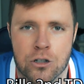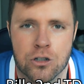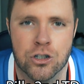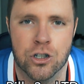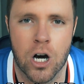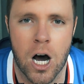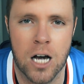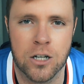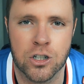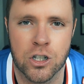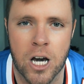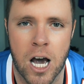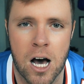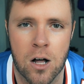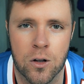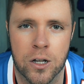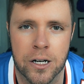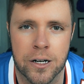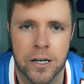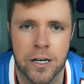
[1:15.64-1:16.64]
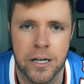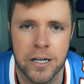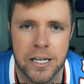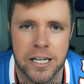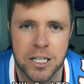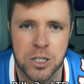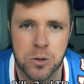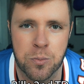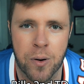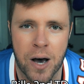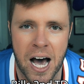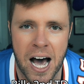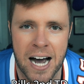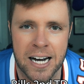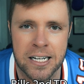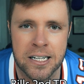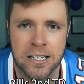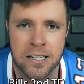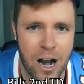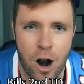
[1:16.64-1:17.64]
Josh Allen is
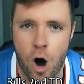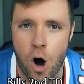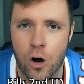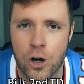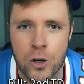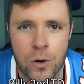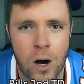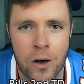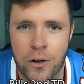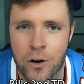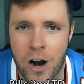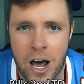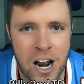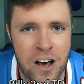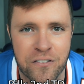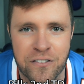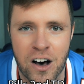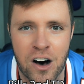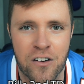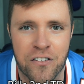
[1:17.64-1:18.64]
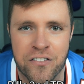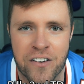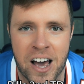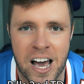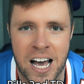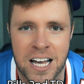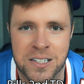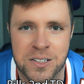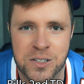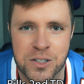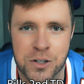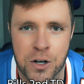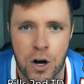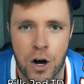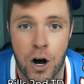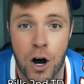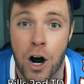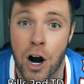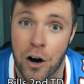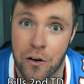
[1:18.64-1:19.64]
back, and all you other NFL fans
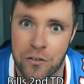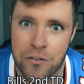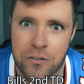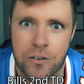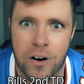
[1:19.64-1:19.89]
are.